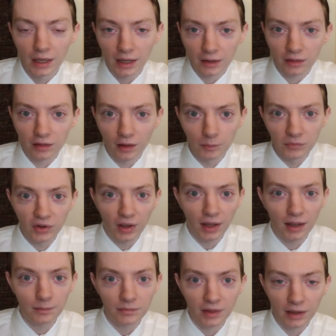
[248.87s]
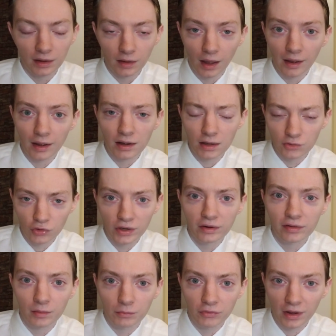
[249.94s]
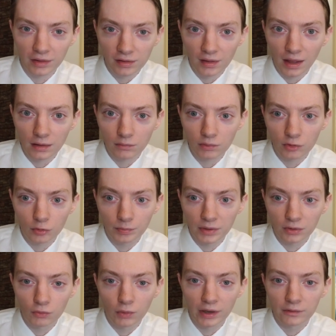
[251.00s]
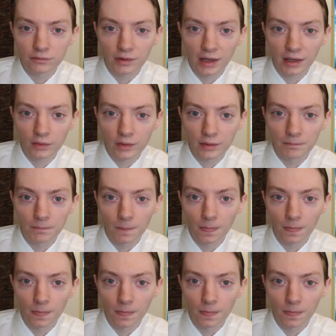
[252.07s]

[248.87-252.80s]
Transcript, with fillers: And sometimes, like, I, I, try to suppress that a little bit, quite frankly.